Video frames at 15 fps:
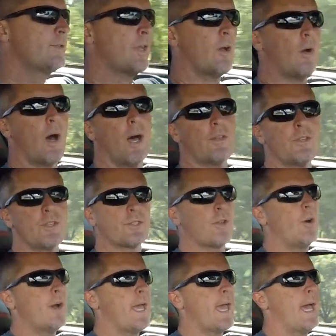So I'll just
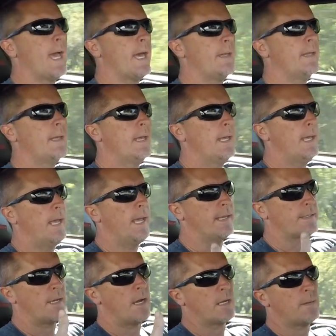go ahead
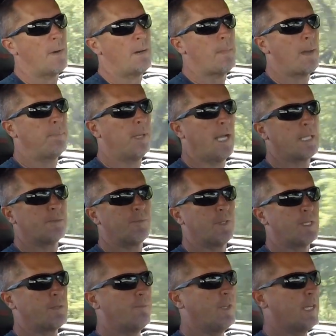and talk about my plans for
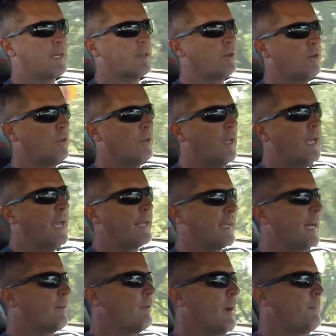this vehicle and
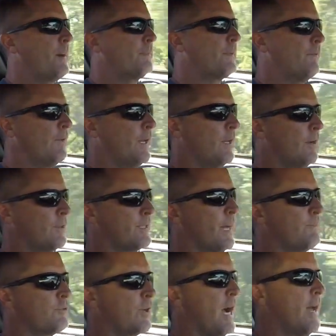kind of wrap up the videos
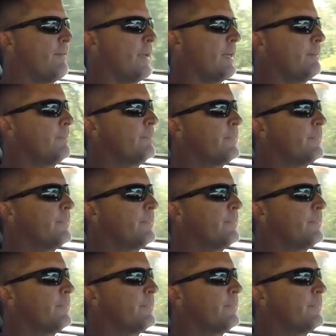I'm driving.